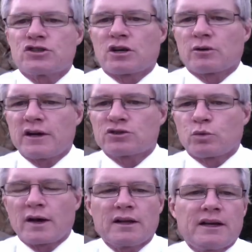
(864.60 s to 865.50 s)
generates
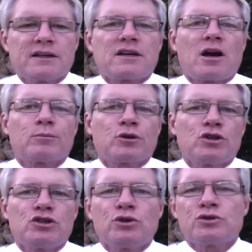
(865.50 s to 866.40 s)
rental income.
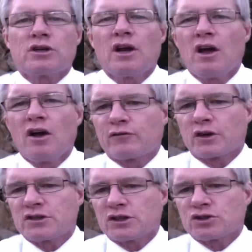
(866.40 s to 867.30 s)
Could use it for
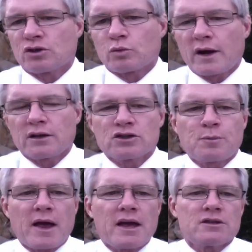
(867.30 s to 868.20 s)
additional rental
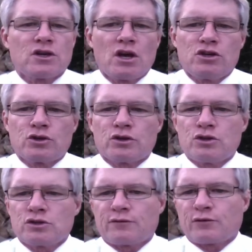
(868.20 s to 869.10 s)
space. You could use it